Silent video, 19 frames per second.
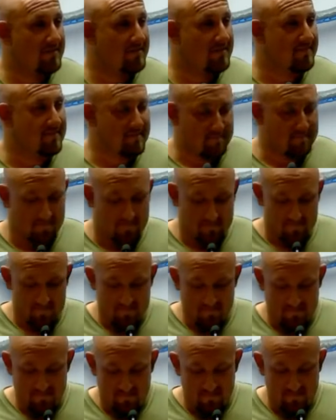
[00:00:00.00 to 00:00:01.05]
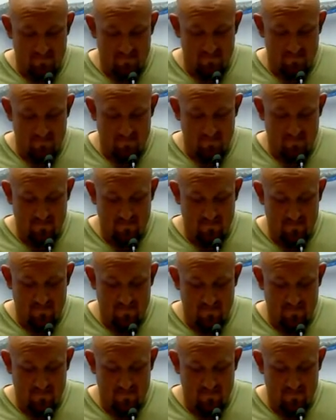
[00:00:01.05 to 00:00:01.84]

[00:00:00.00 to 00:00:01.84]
Nothing is said.